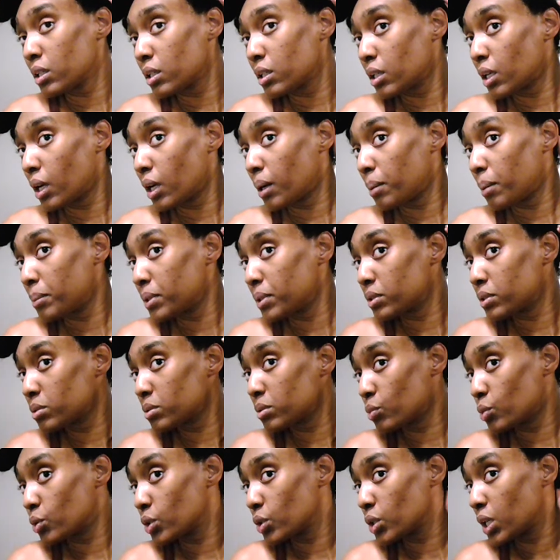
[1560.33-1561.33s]
how much
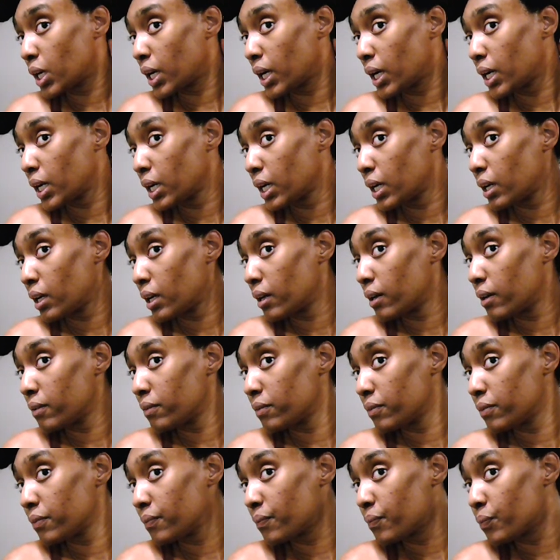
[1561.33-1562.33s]
more? I have
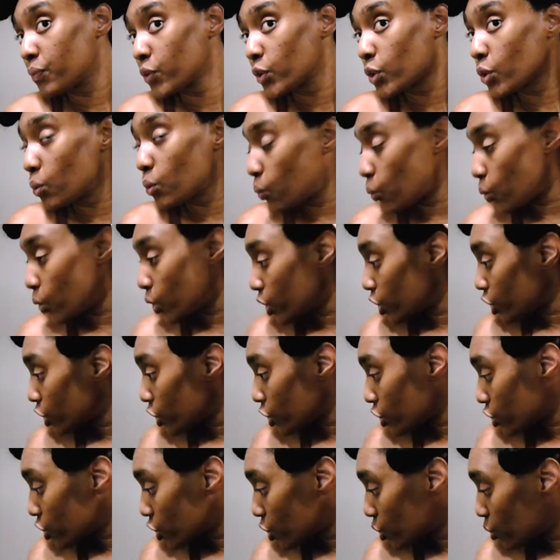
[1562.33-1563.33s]

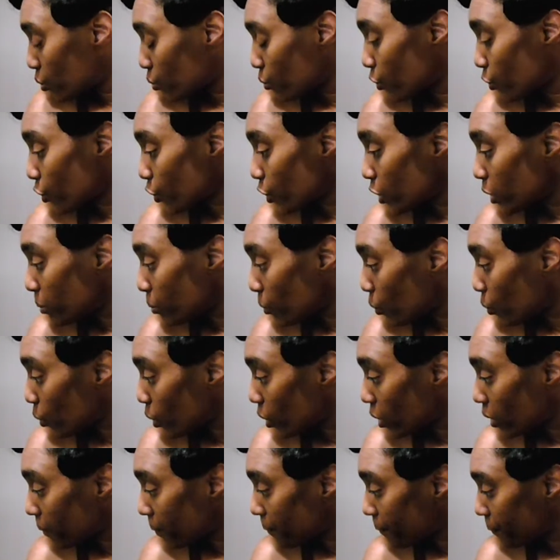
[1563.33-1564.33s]
one, two, three
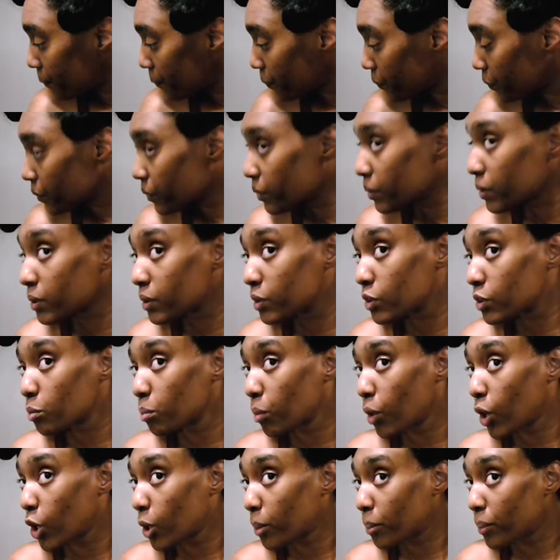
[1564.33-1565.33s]
more
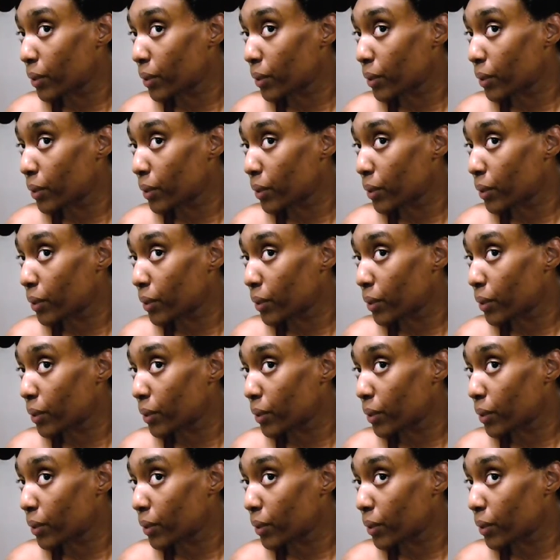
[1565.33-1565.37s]
small